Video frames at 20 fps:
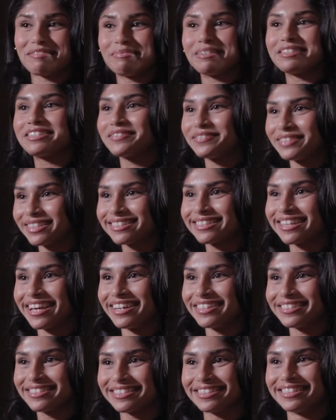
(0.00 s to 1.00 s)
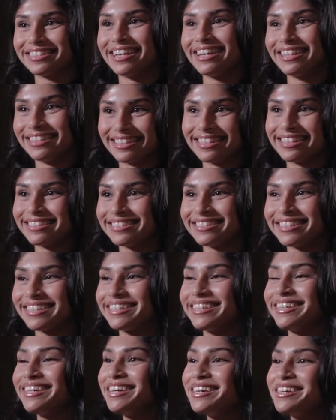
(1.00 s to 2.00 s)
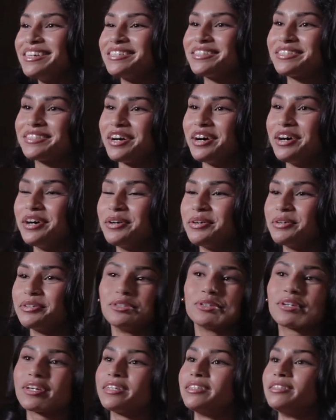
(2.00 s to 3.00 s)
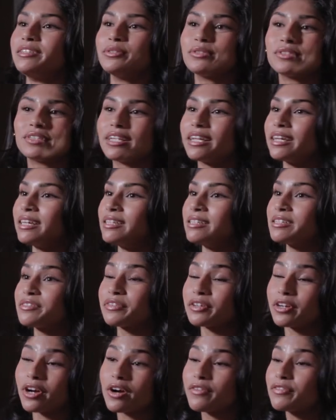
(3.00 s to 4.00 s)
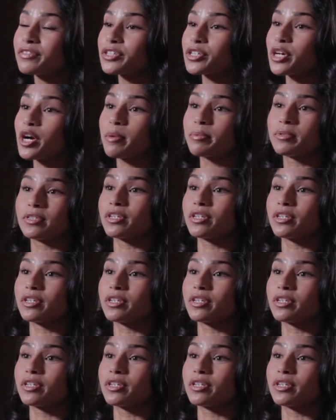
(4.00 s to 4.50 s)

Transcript: a bunch of discounts in the city. So you can use it in different coffee shops,